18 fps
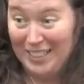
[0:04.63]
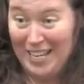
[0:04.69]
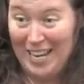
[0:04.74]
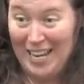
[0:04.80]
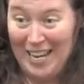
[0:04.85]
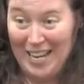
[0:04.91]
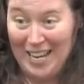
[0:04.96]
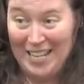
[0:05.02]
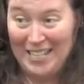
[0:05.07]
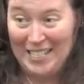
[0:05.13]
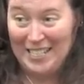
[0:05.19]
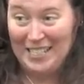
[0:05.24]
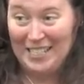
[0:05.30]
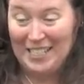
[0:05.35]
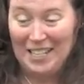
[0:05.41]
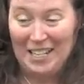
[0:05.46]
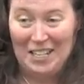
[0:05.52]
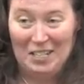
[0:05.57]

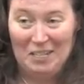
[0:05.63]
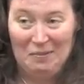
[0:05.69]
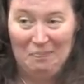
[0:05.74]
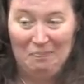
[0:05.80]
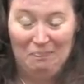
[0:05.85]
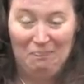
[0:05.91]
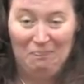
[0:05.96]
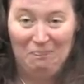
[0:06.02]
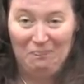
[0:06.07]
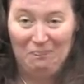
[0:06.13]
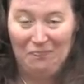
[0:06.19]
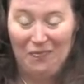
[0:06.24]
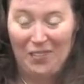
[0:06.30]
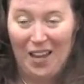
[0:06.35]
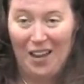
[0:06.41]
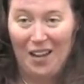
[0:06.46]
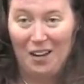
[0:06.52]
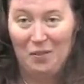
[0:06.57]
and
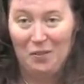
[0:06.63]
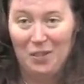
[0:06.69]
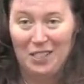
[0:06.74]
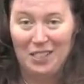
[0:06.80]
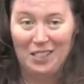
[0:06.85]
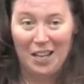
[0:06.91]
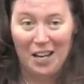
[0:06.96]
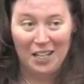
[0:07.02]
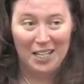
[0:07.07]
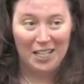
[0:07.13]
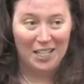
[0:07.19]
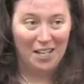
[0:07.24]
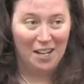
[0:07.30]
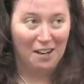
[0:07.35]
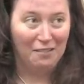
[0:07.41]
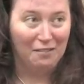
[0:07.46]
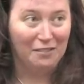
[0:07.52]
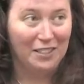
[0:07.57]
I was lucky
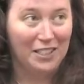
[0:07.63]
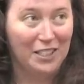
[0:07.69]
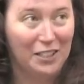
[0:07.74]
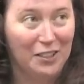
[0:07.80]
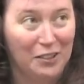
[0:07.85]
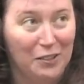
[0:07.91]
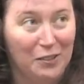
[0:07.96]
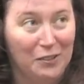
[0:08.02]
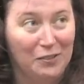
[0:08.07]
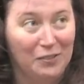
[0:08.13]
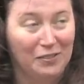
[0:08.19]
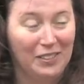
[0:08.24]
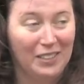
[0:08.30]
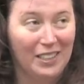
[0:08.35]
enough to